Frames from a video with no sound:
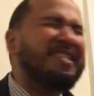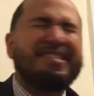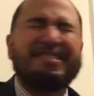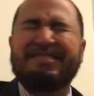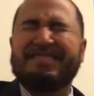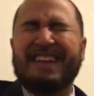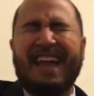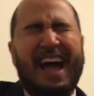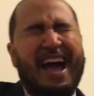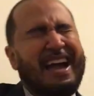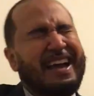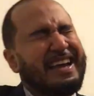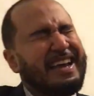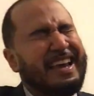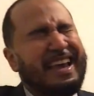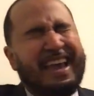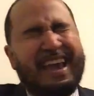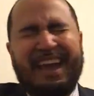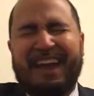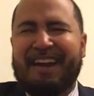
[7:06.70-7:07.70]
do you not
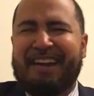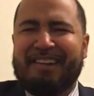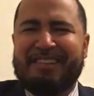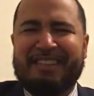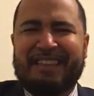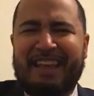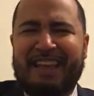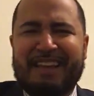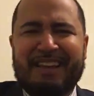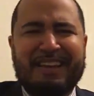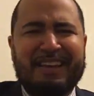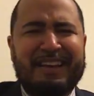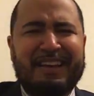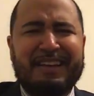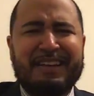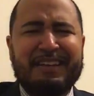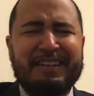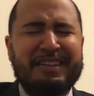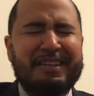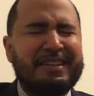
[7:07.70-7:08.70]
care,
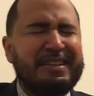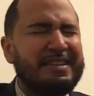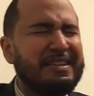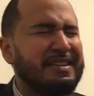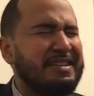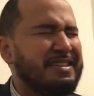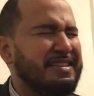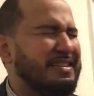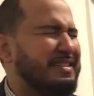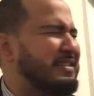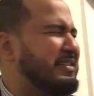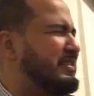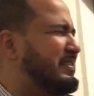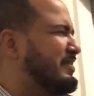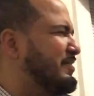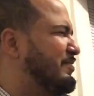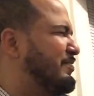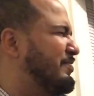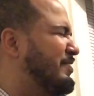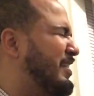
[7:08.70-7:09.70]
Dana?
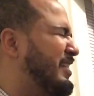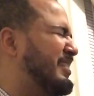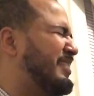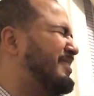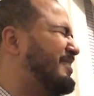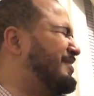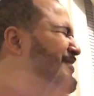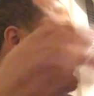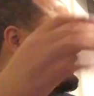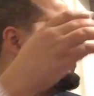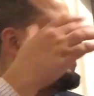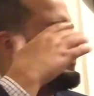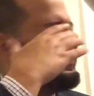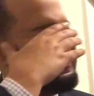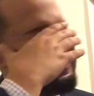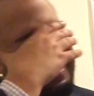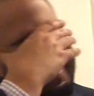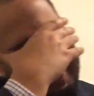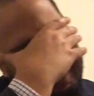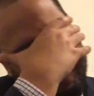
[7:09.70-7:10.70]
What the
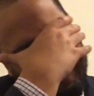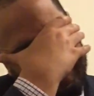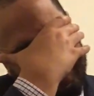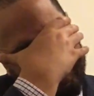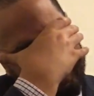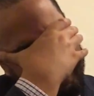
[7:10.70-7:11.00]
fuck,